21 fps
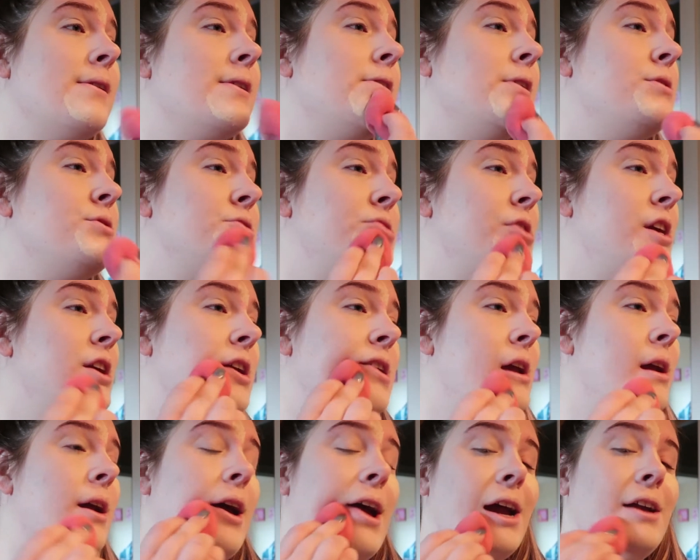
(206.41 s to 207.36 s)

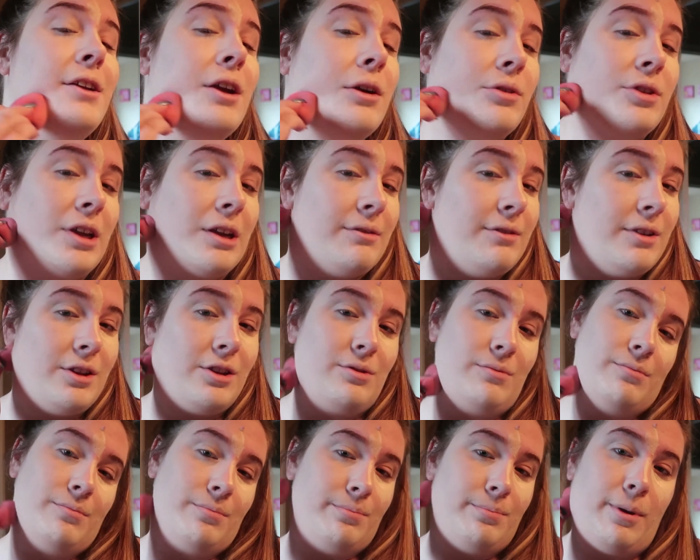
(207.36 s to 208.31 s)
Usually I don't
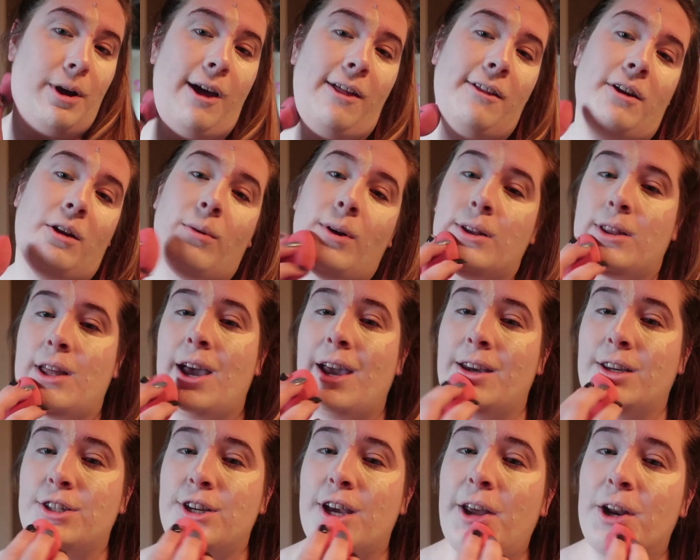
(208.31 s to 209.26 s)
even bother with
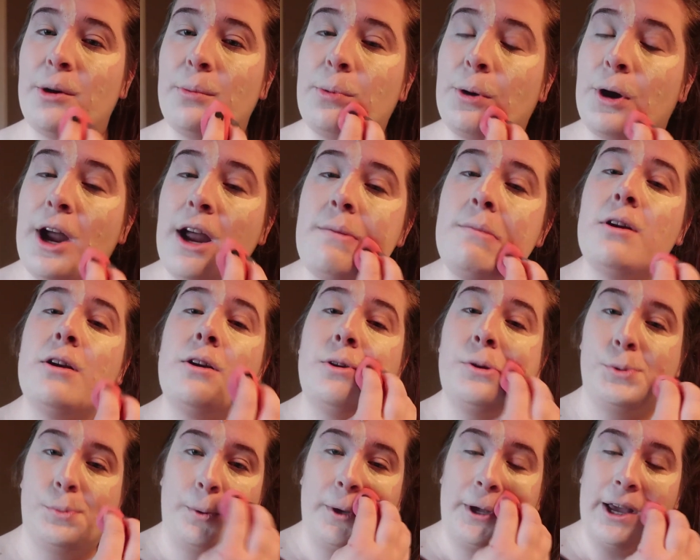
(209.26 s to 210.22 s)
eyeshadow
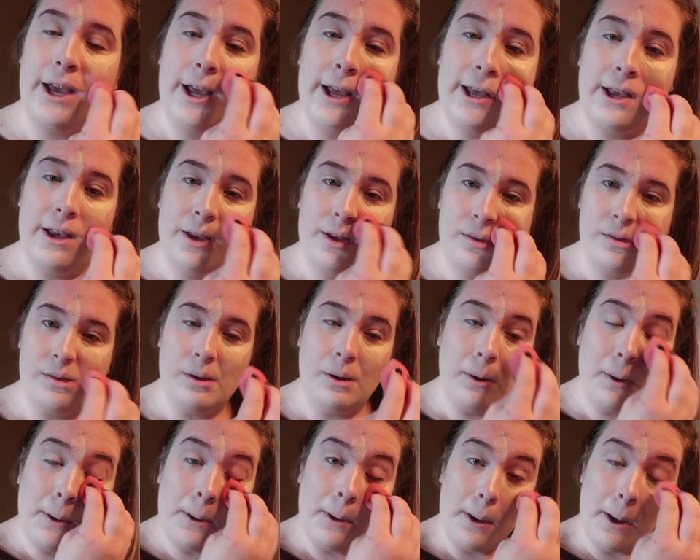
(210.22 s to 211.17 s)
primers because
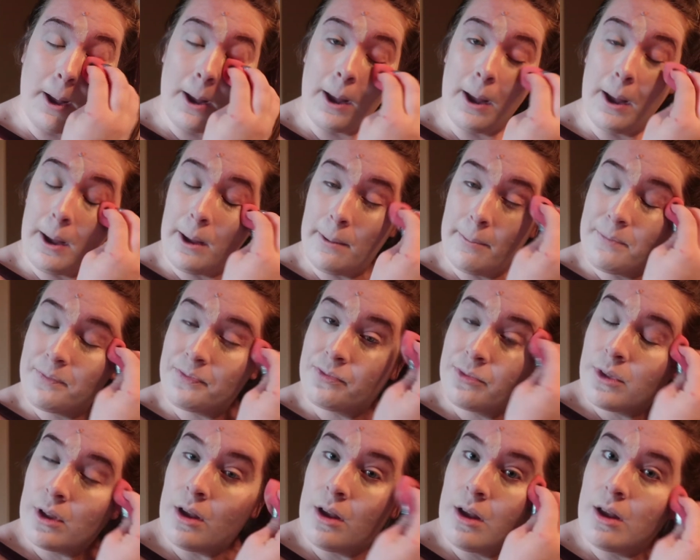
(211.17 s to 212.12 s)

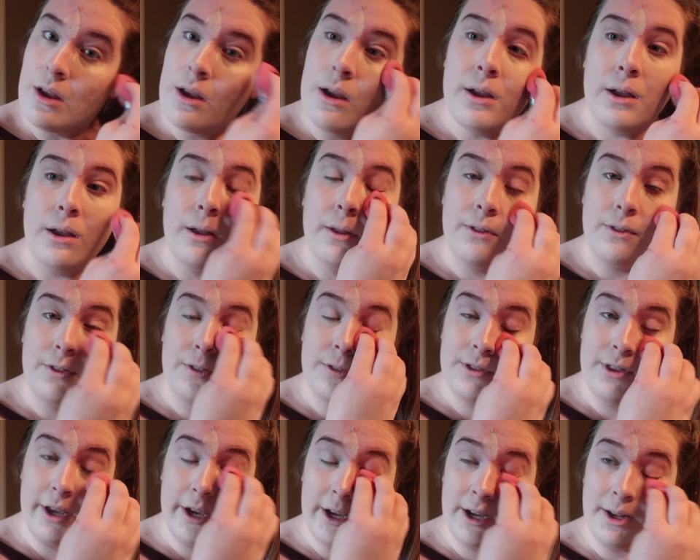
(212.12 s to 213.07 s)

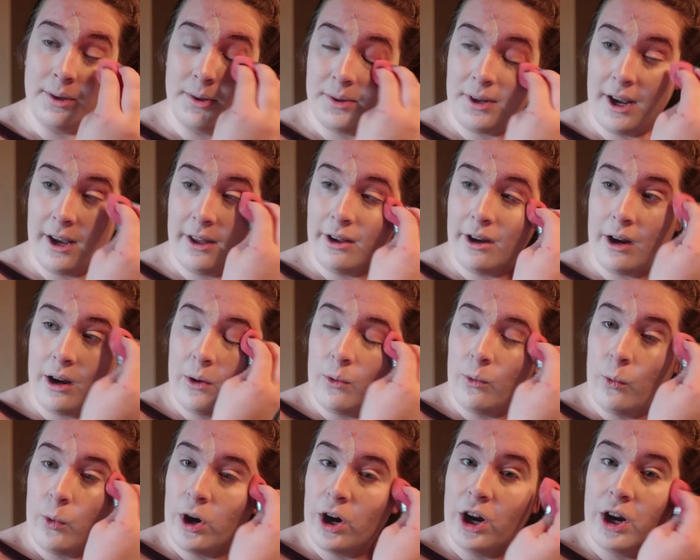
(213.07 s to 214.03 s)
the concealer
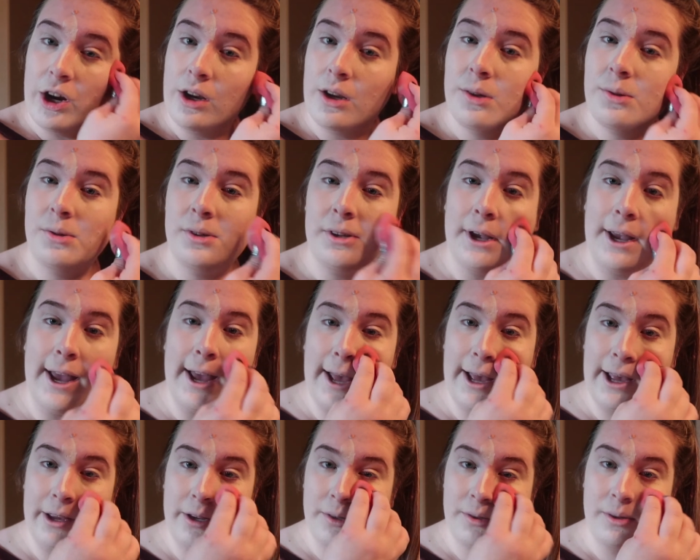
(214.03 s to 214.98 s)
works
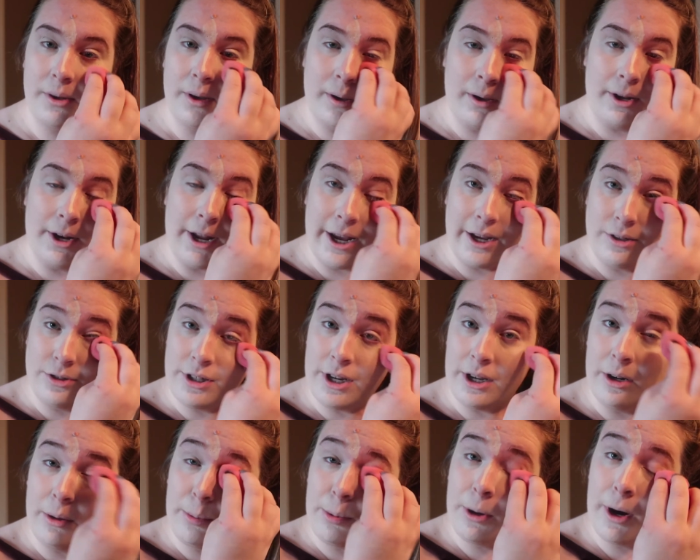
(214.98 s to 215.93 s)
as an
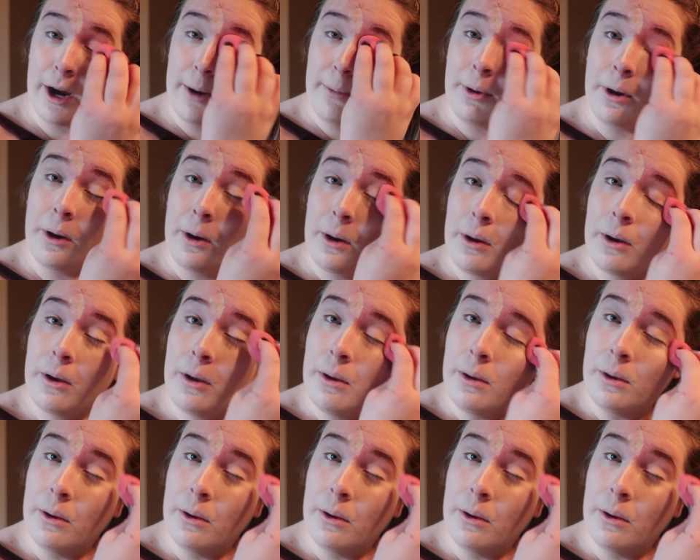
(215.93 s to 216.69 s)
eyeshadow primer